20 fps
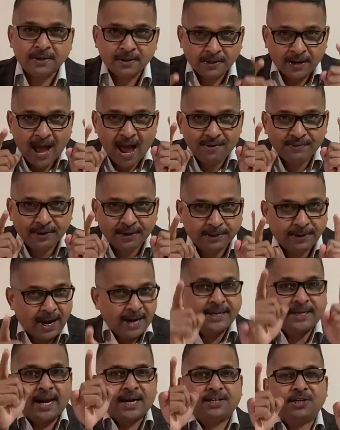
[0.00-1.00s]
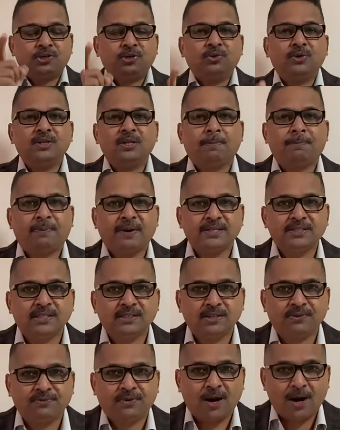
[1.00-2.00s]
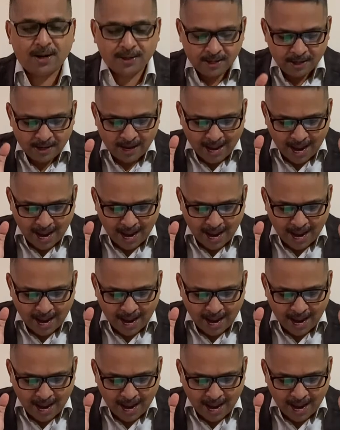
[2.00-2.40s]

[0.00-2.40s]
have a right attitude in the presence of God,